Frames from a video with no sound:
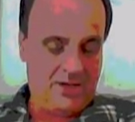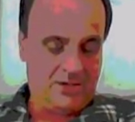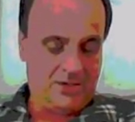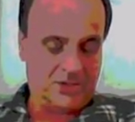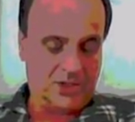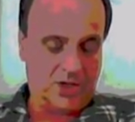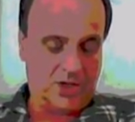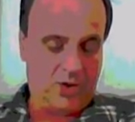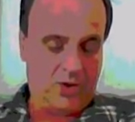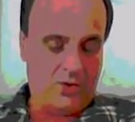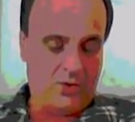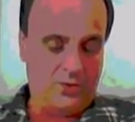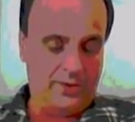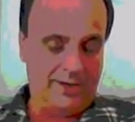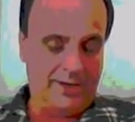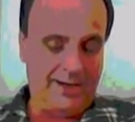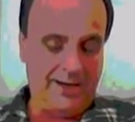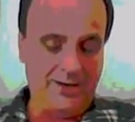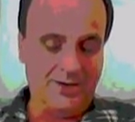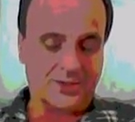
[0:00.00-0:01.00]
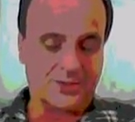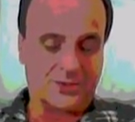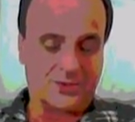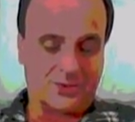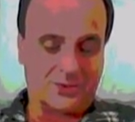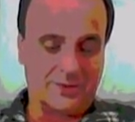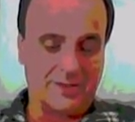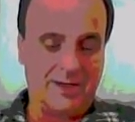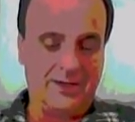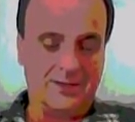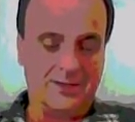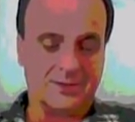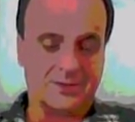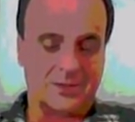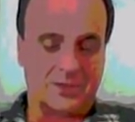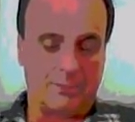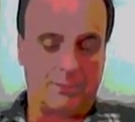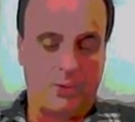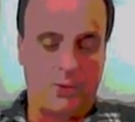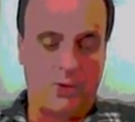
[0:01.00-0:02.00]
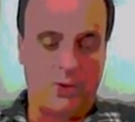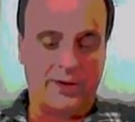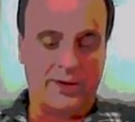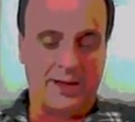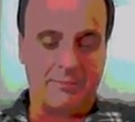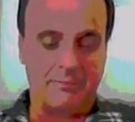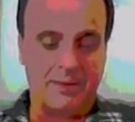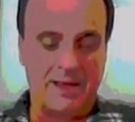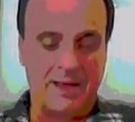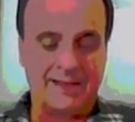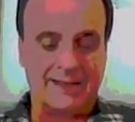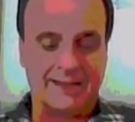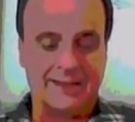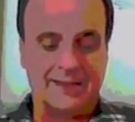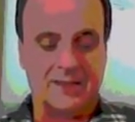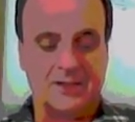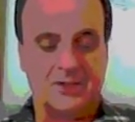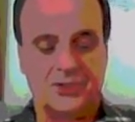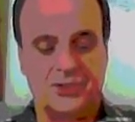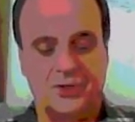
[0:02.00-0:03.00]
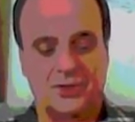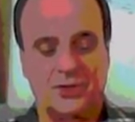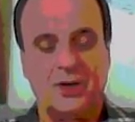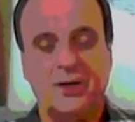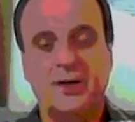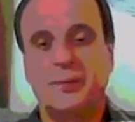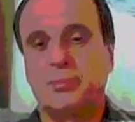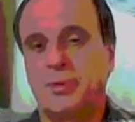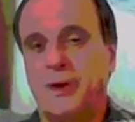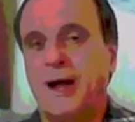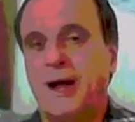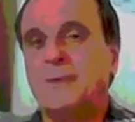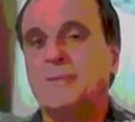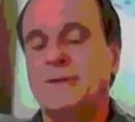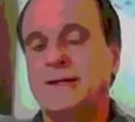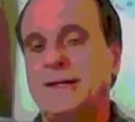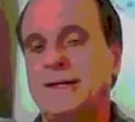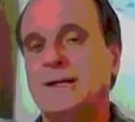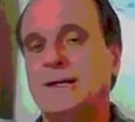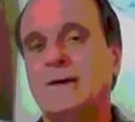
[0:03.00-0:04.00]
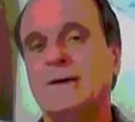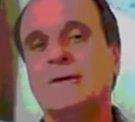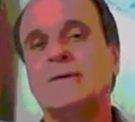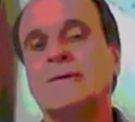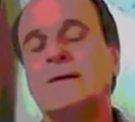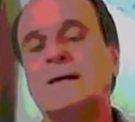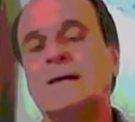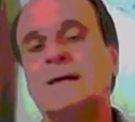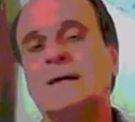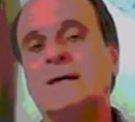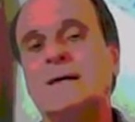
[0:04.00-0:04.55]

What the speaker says: So here's the point I'm making is, you're going to probably hear